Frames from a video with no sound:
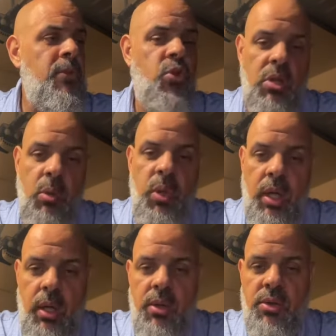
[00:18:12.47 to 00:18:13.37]
So that we
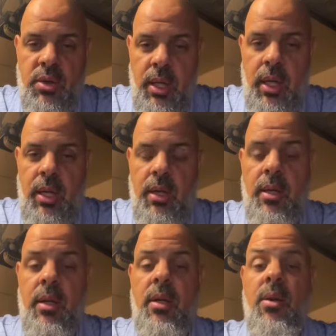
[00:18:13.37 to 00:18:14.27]
can
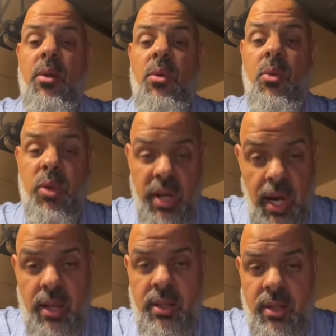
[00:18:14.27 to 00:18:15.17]
understand
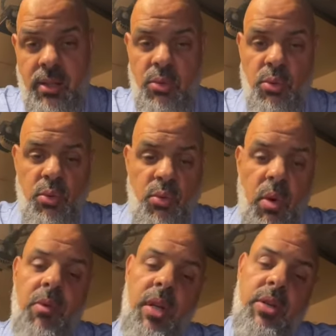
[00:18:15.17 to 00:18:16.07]
reality through
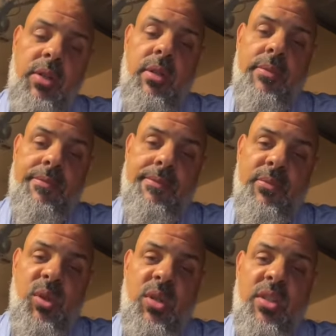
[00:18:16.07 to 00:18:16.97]
revelation.
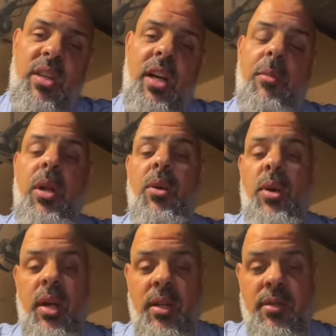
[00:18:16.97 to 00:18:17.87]
Well,
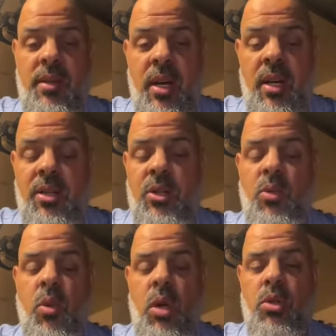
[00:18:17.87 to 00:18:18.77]
Jazakumullahu khairan.
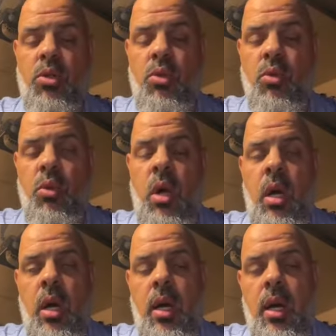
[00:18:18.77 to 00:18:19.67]
Just wanted to
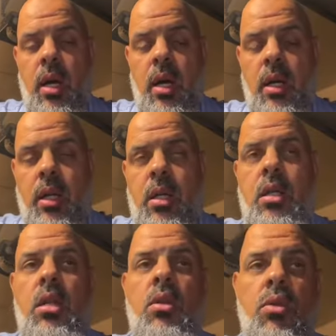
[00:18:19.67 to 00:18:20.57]

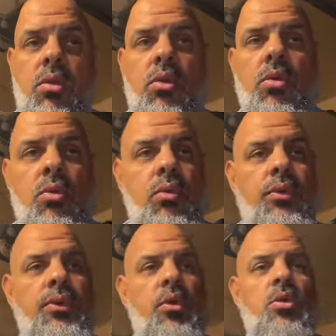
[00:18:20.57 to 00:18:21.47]
continue to
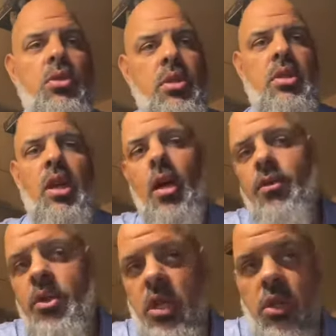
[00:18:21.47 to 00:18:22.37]
further this
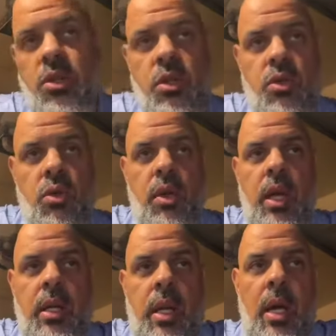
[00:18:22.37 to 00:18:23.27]
conversation so
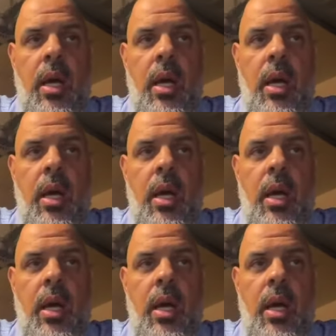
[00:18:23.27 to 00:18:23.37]
that